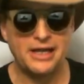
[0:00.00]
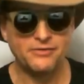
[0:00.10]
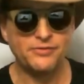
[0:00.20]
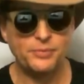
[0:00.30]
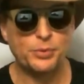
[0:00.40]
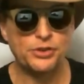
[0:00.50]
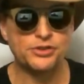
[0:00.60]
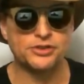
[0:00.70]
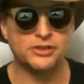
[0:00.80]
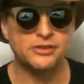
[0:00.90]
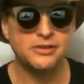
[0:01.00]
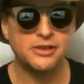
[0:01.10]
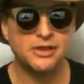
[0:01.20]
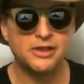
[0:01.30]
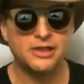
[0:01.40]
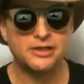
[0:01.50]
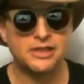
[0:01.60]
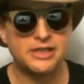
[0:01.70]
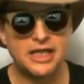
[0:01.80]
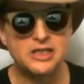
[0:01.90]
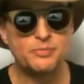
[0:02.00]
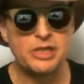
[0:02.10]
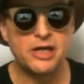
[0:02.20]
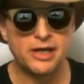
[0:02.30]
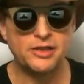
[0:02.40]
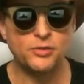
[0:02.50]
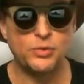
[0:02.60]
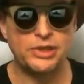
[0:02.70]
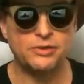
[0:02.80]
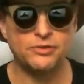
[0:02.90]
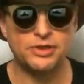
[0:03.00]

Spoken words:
Every person that gets behind a wheel